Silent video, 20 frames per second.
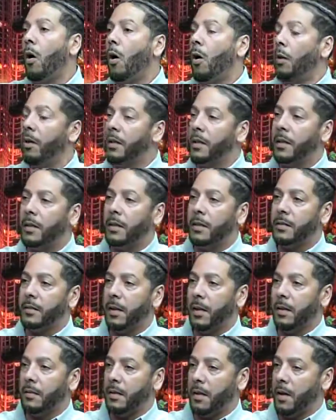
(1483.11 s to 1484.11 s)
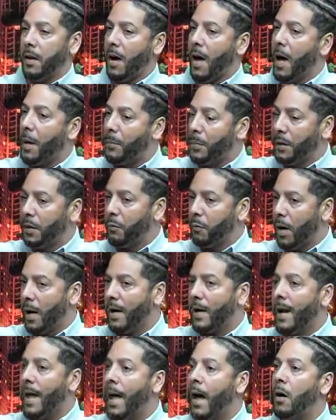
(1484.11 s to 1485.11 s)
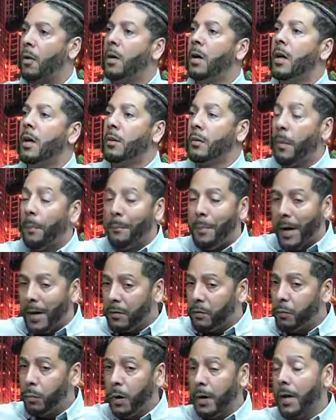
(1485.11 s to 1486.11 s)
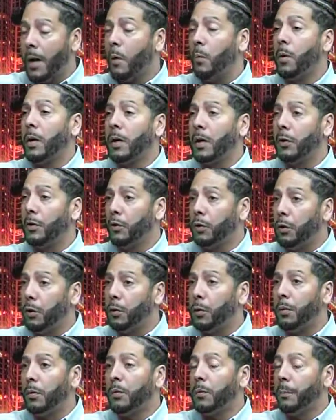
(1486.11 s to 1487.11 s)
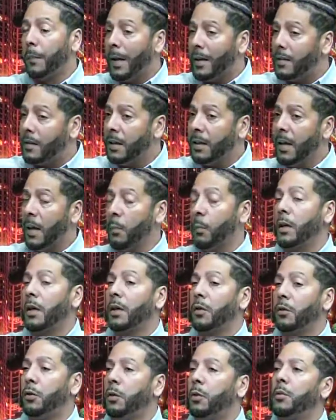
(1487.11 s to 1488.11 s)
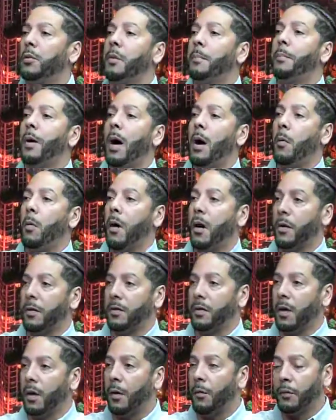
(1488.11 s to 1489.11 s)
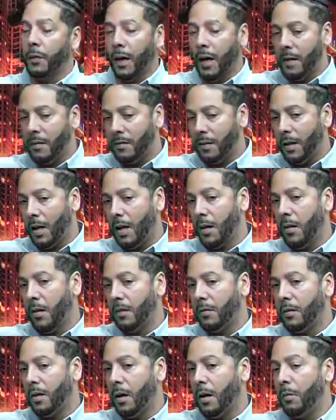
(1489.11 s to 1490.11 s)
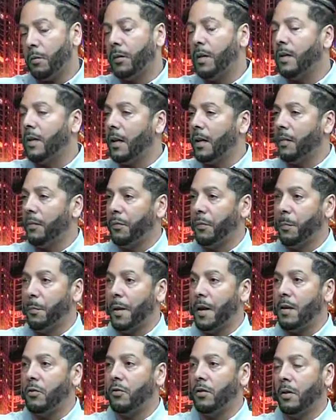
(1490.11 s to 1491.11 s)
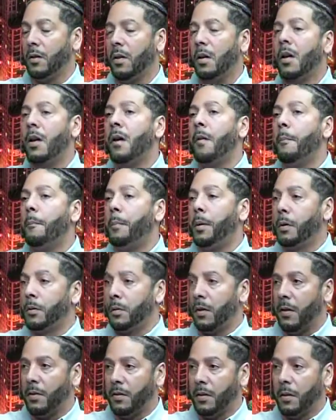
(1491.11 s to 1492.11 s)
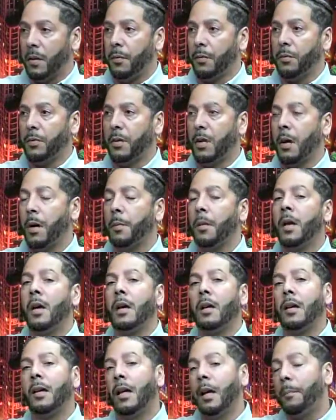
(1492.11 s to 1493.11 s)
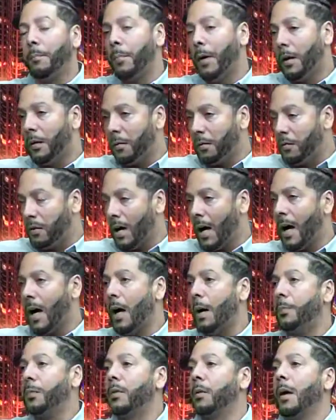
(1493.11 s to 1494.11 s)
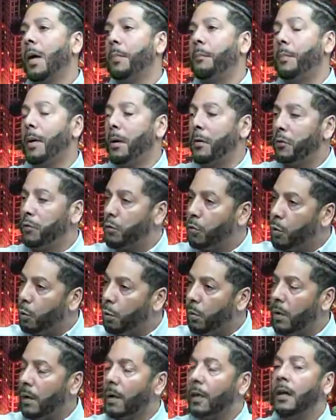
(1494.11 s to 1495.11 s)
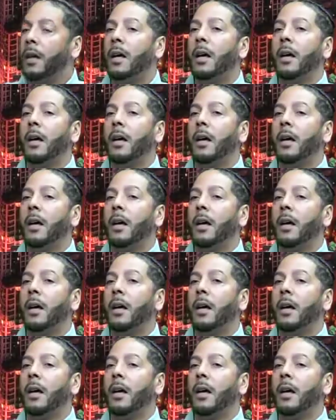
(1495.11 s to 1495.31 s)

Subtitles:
All of these things that are happening right now. The best thing that we can do is empower ourselves, educate ourselves, get that information, build ourselves up, get better jobs, get better schooling.